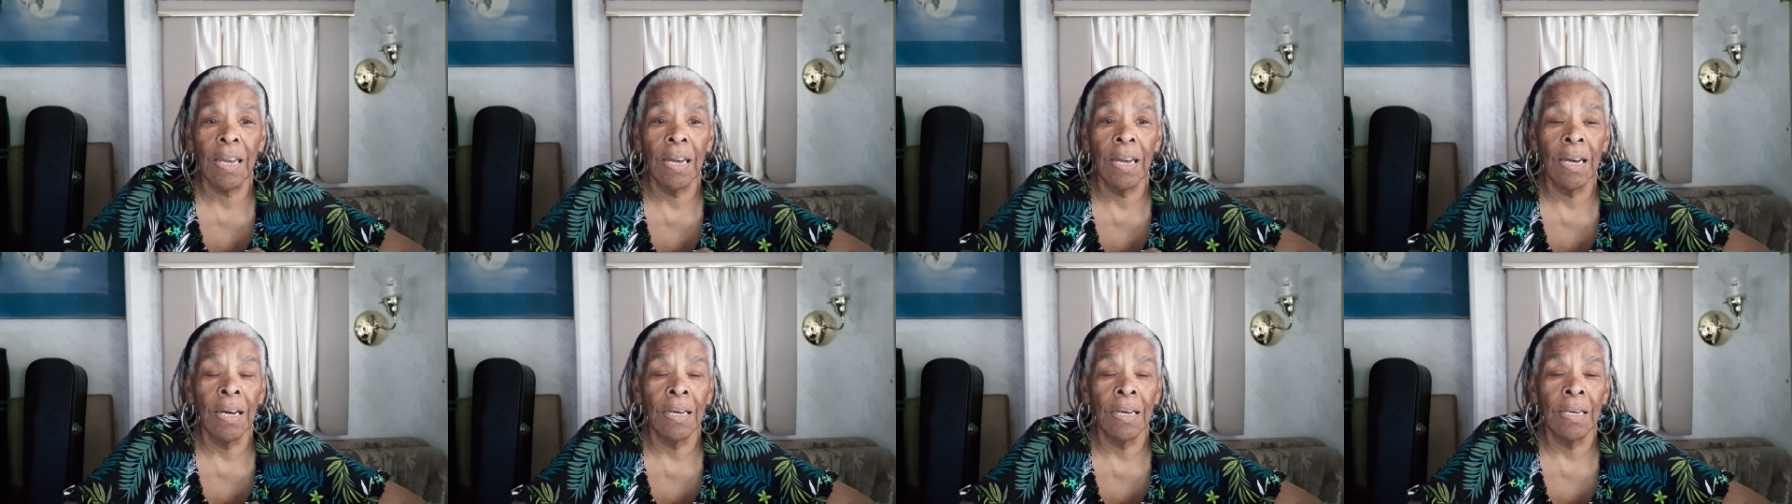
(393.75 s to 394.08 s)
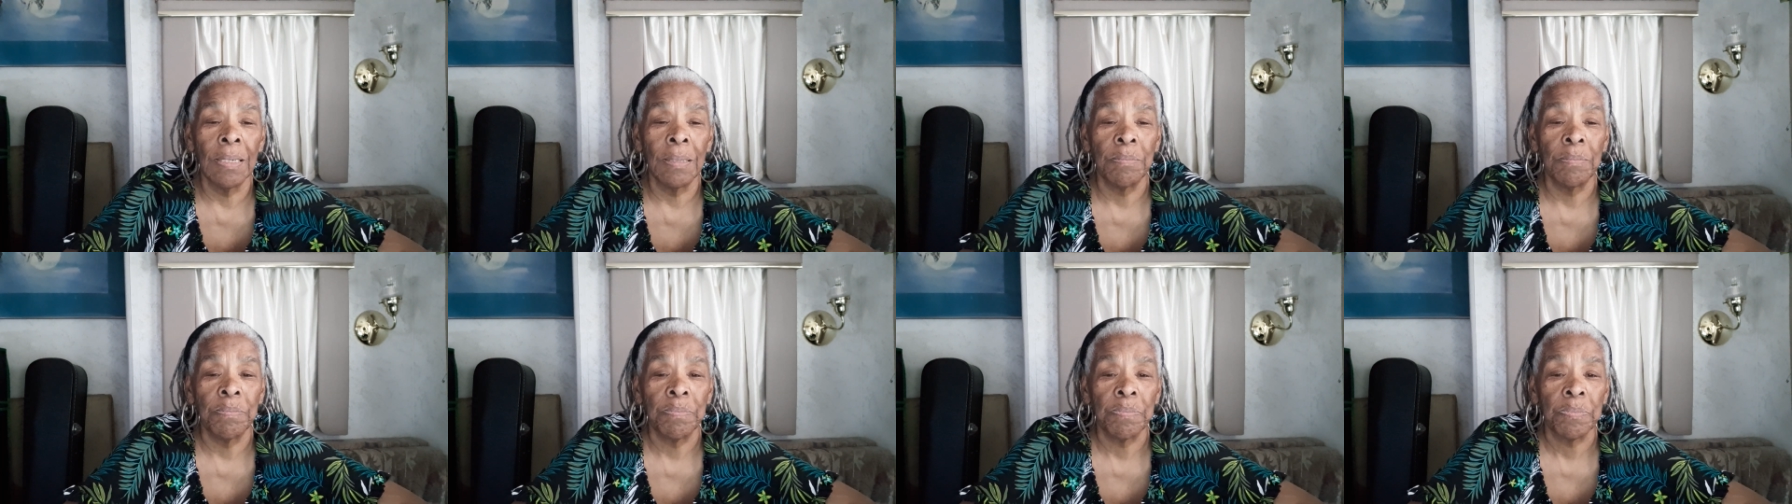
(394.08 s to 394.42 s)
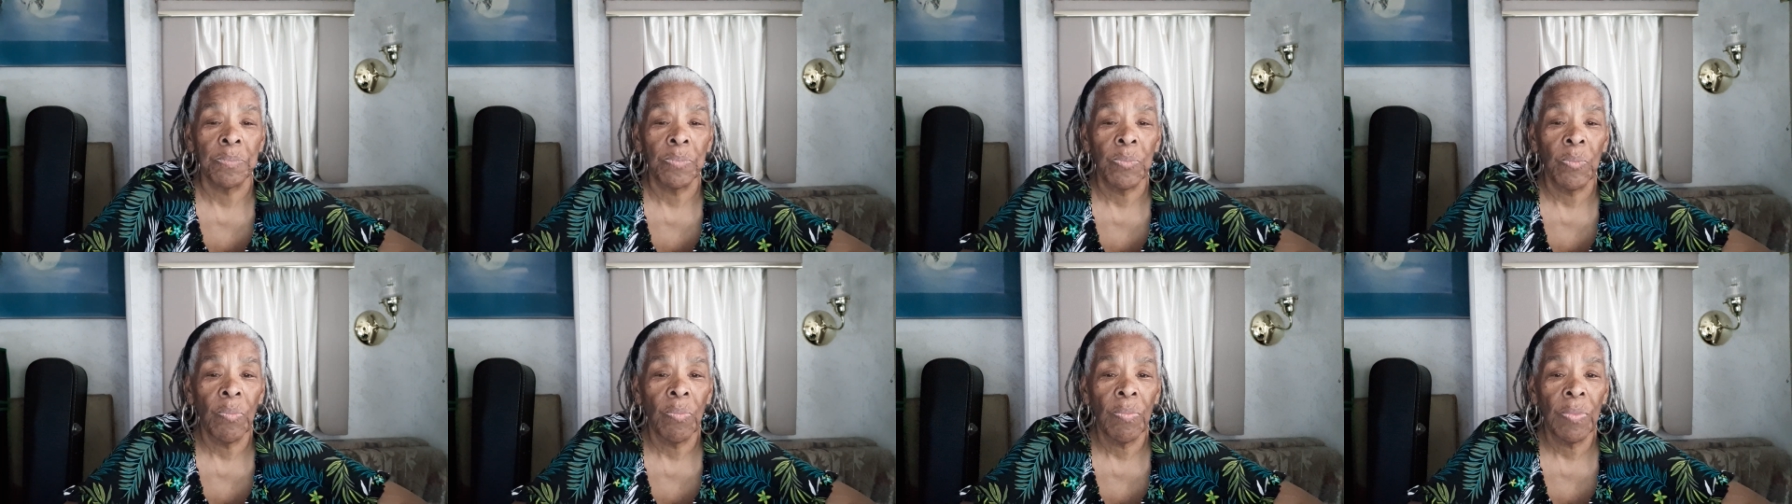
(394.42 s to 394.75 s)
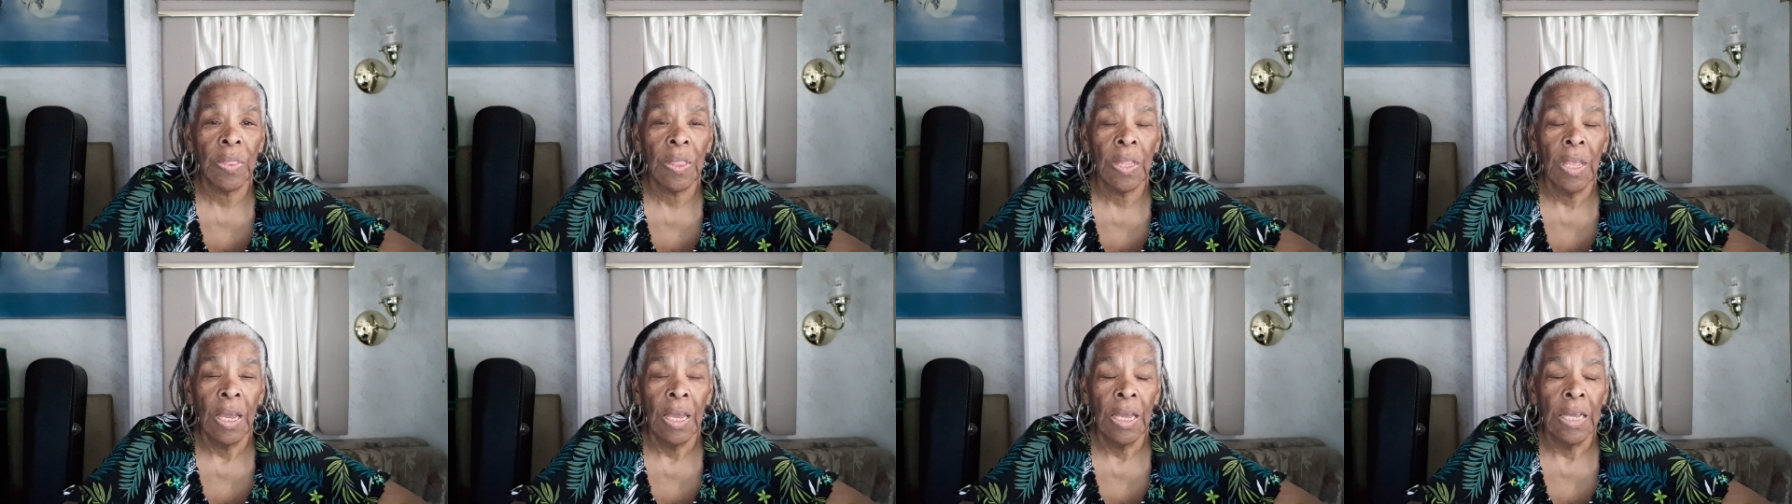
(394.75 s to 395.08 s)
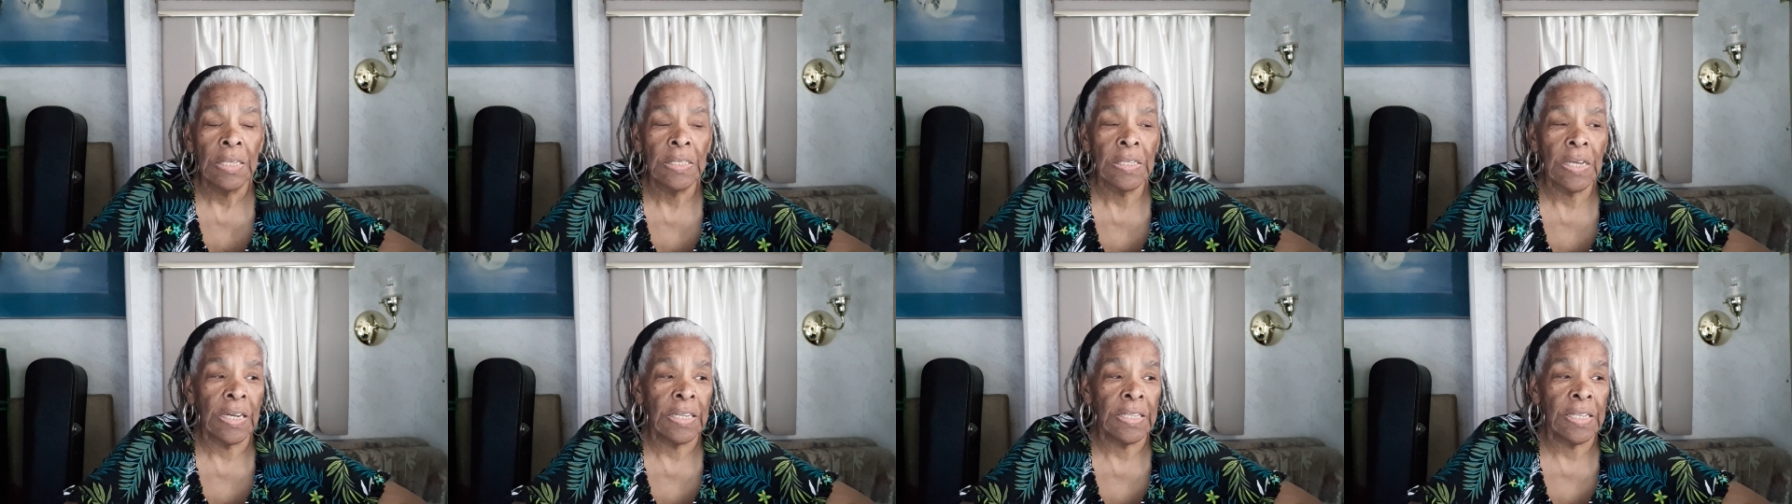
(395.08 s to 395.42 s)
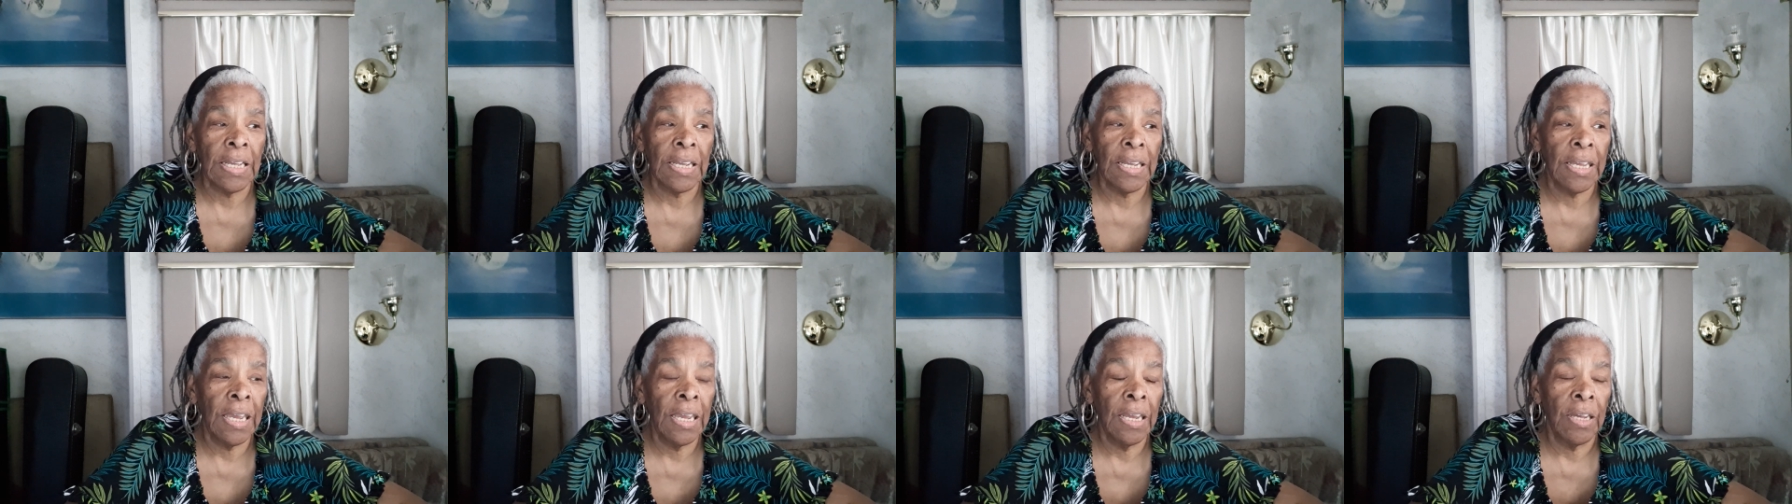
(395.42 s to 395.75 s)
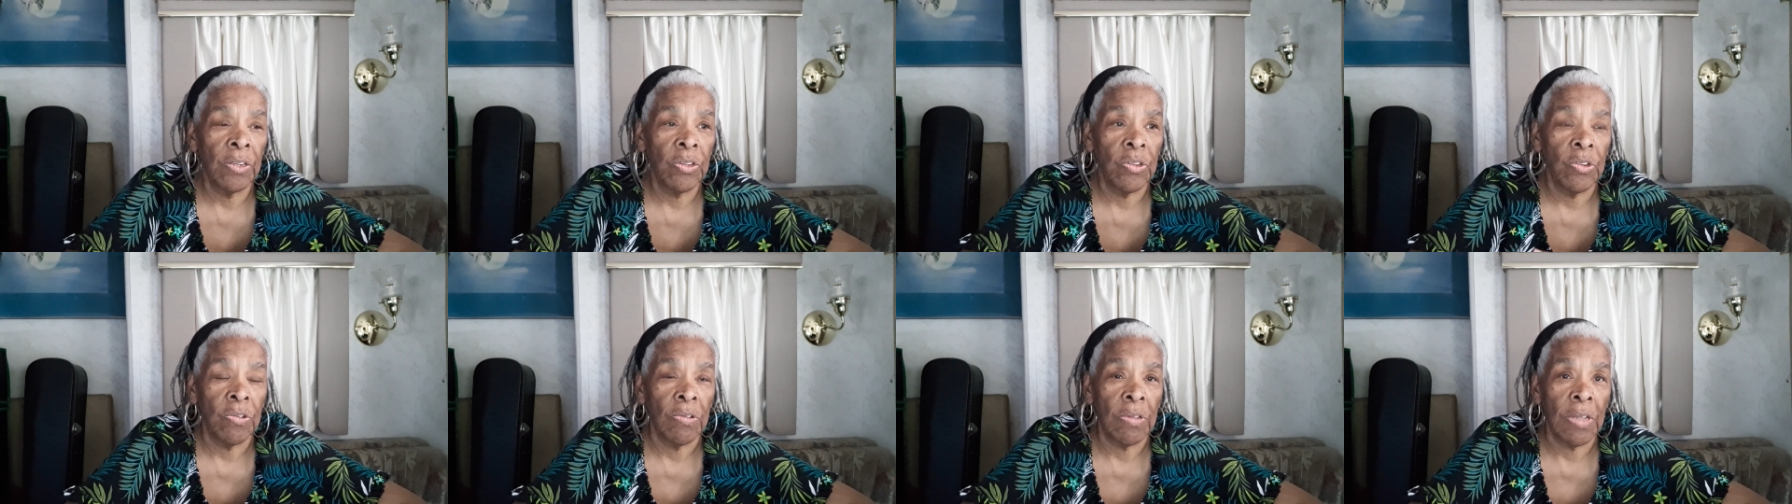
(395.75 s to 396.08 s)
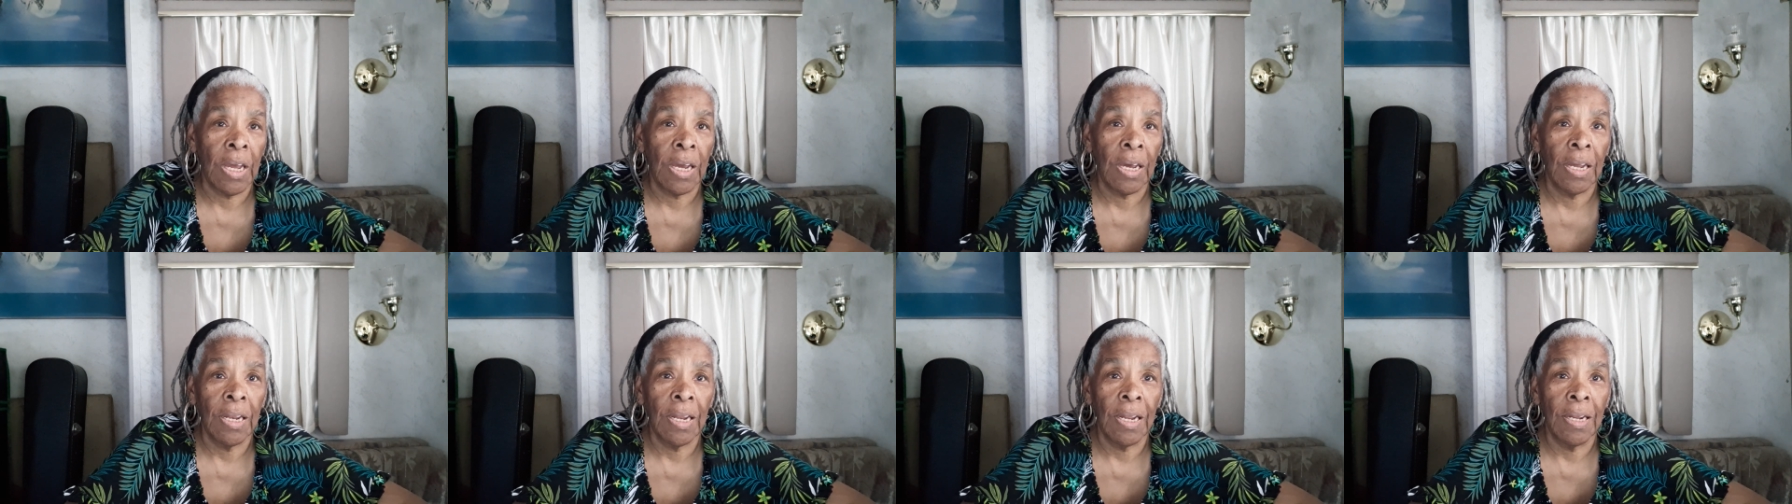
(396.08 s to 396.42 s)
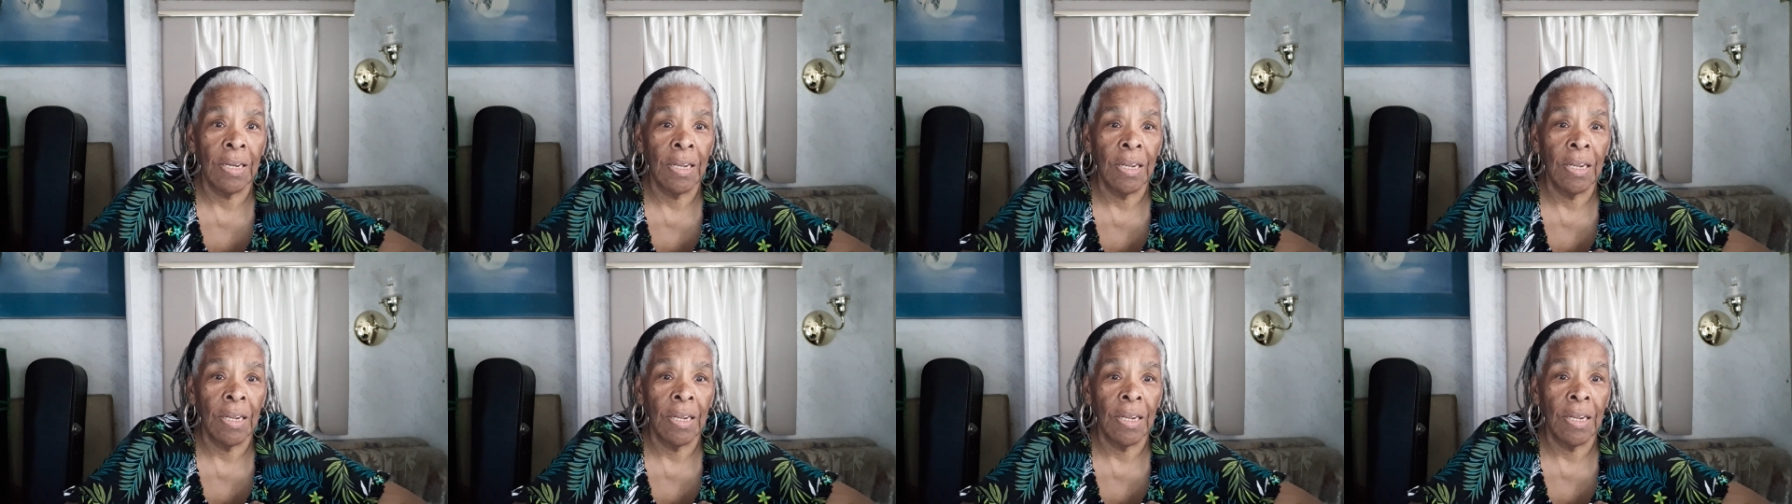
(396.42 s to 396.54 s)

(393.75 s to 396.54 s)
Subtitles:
So I say, I can't do that,